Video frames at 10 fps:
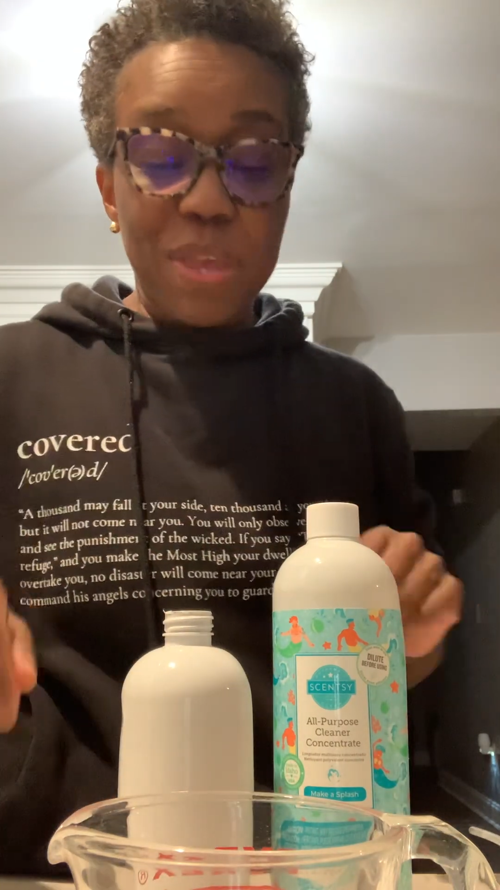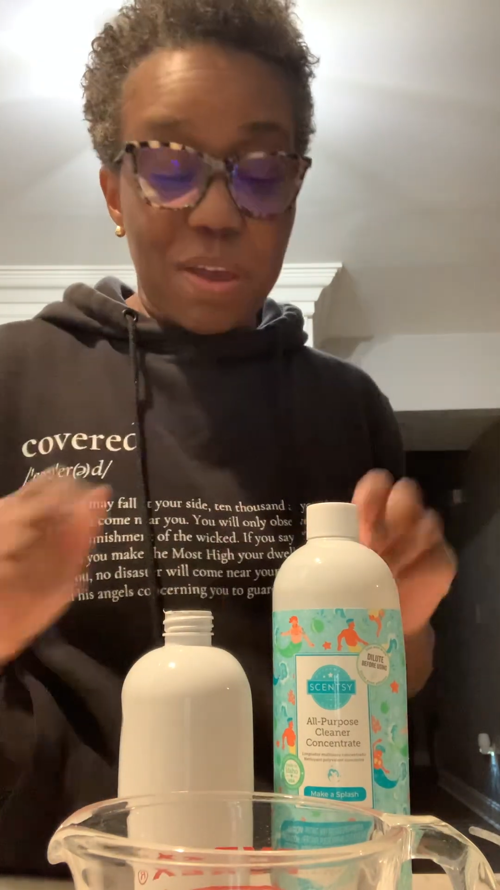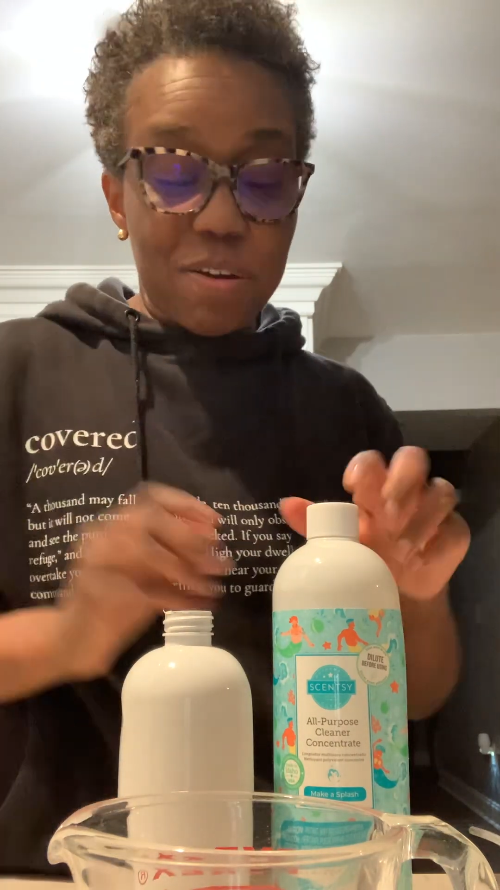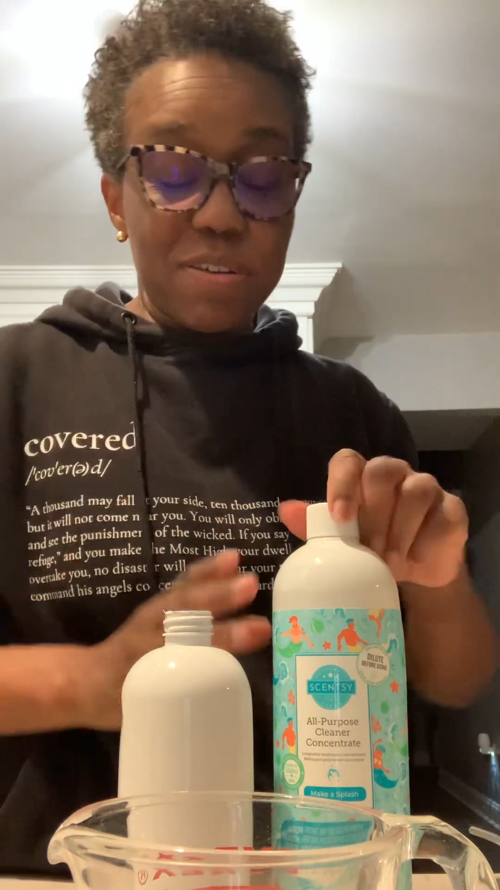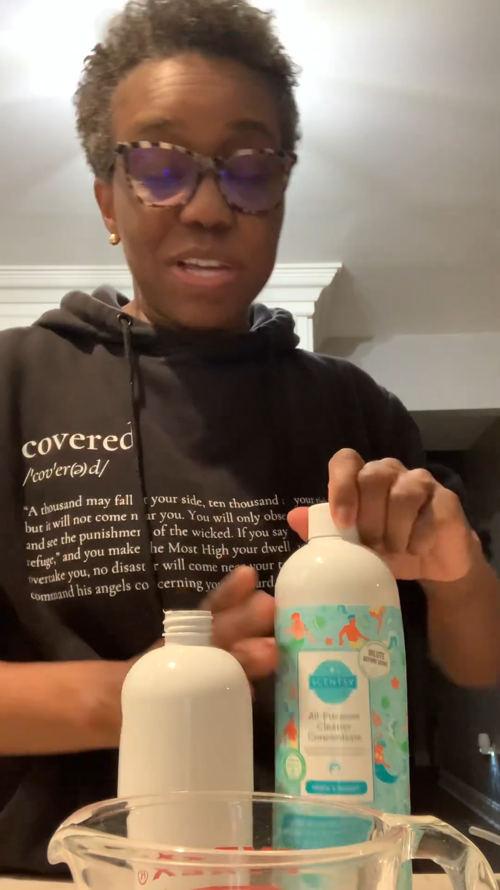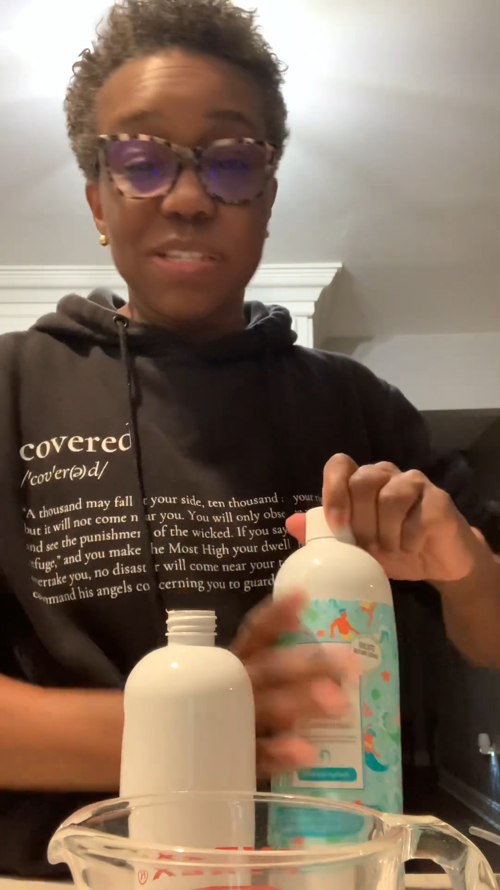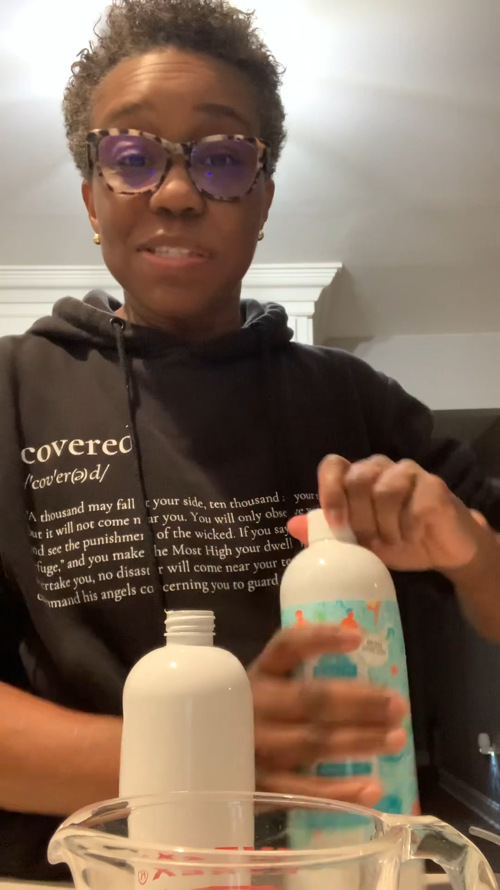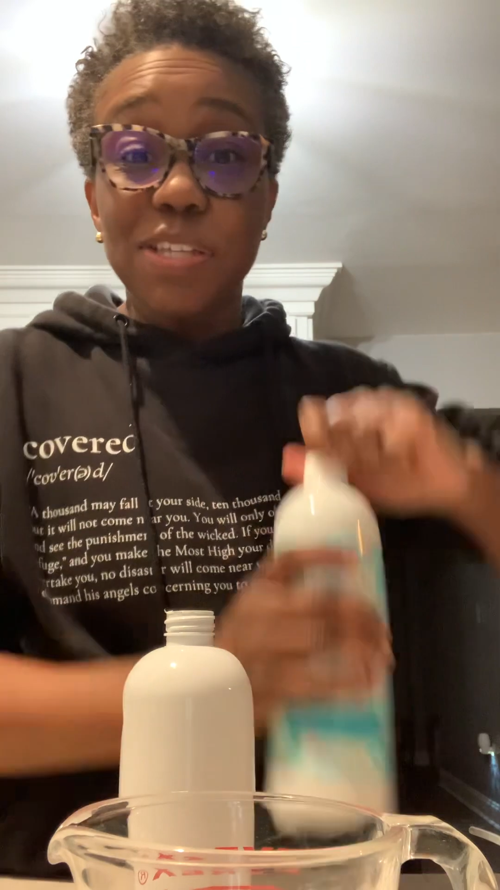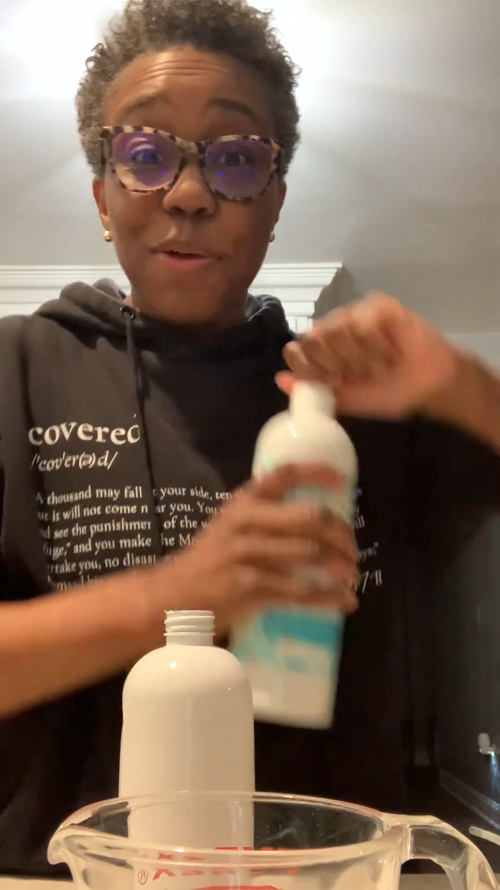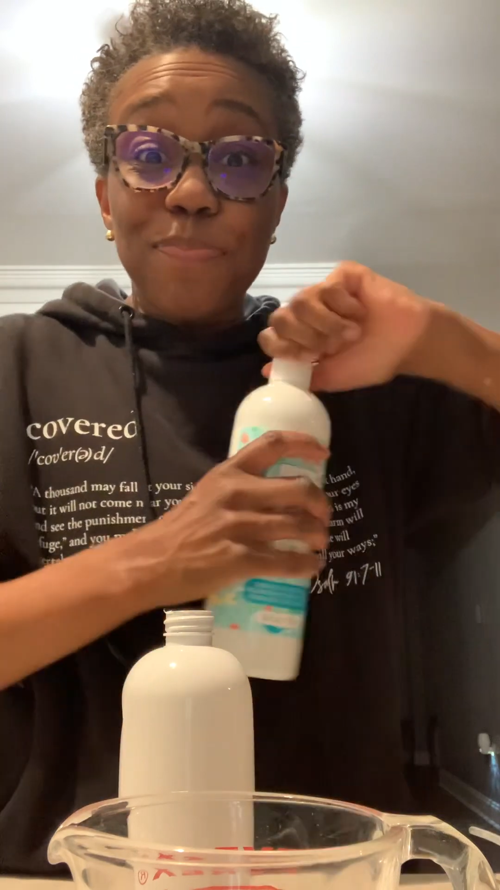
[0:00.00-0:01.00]
All right,
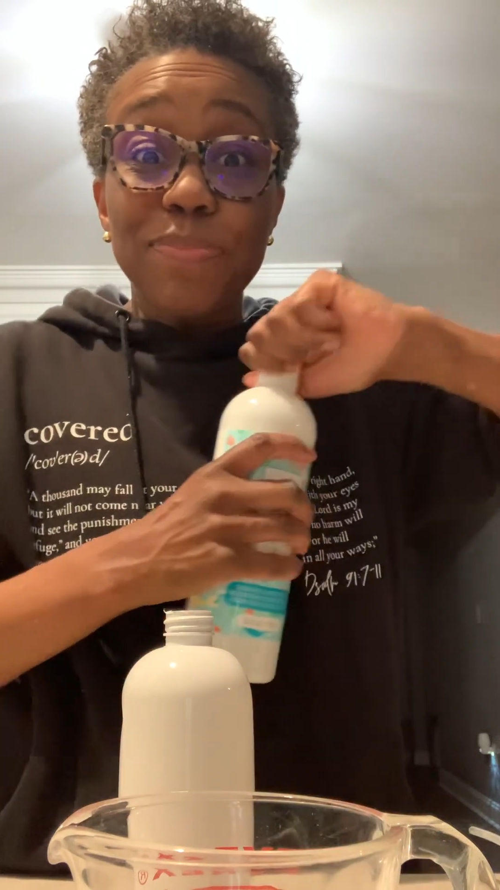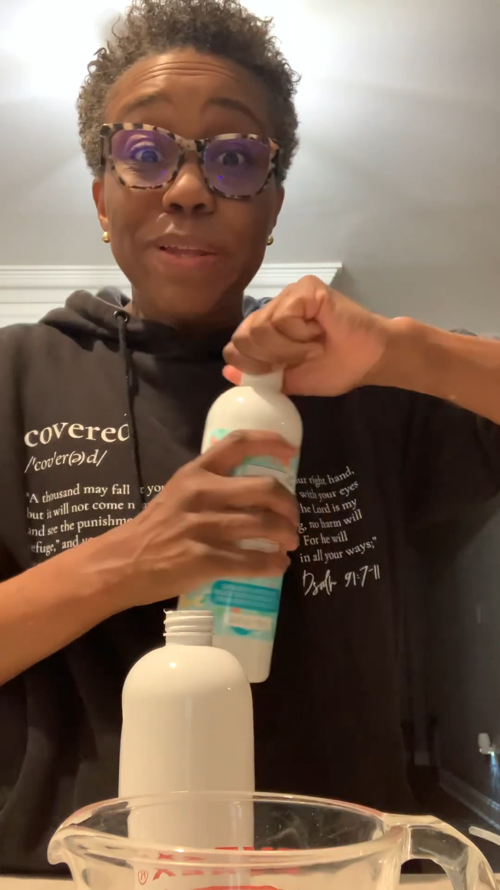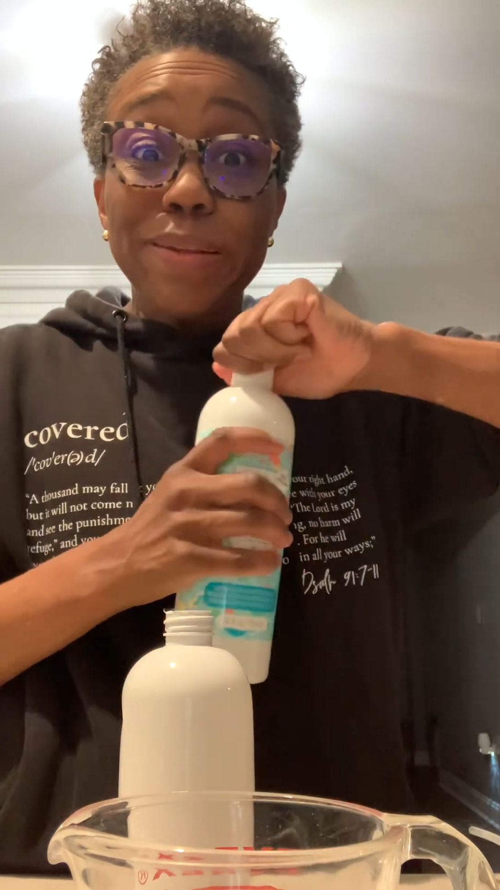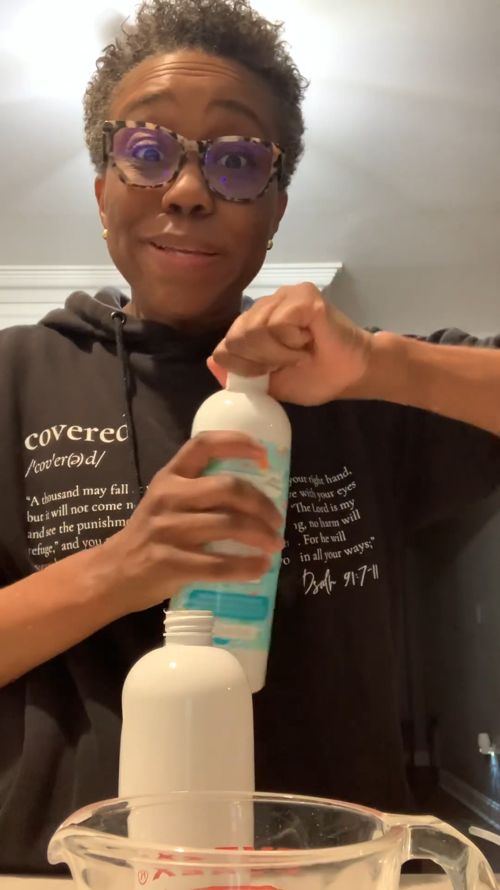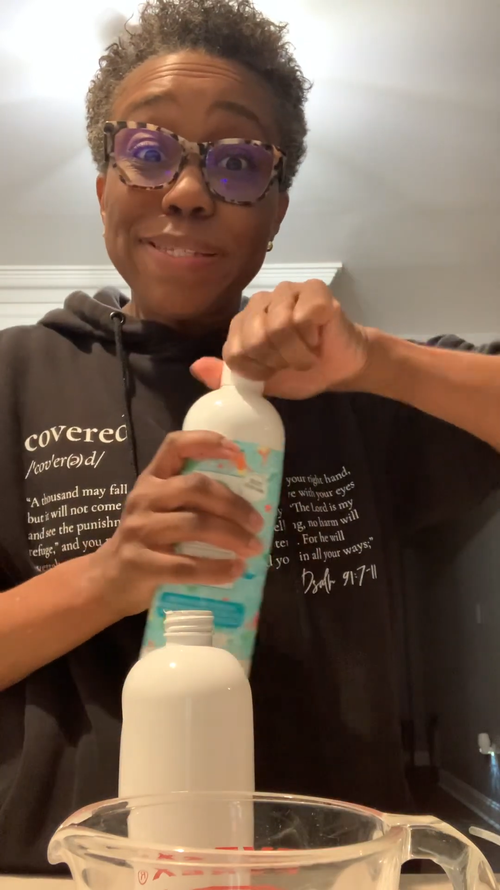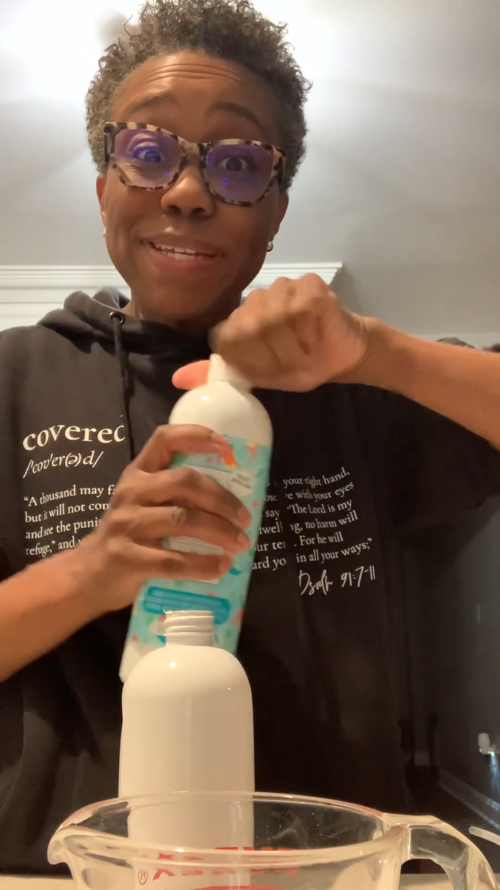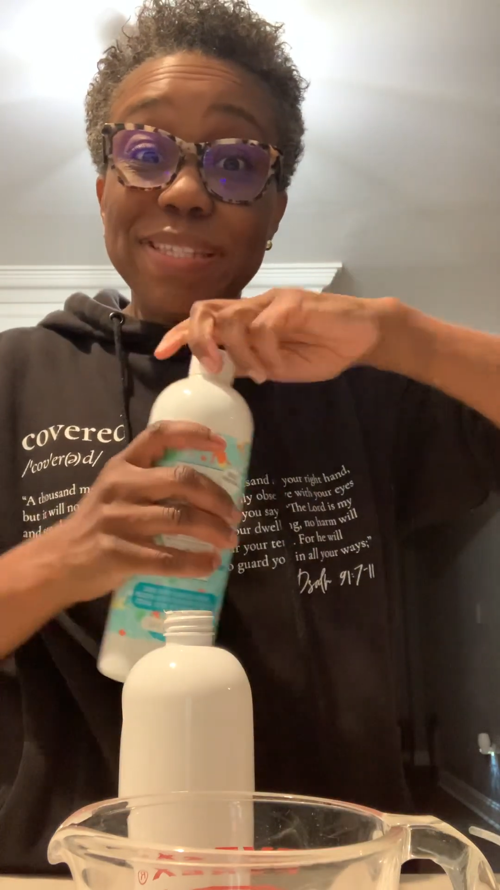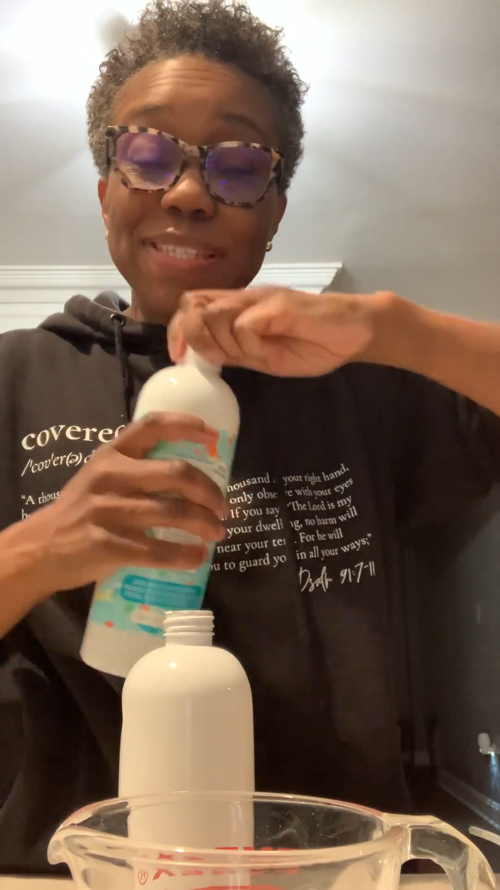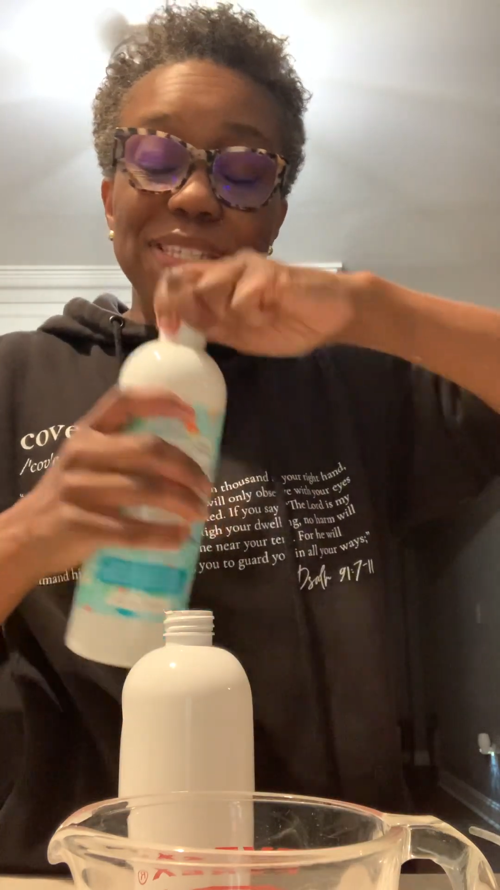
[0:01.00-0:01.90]
so let's get this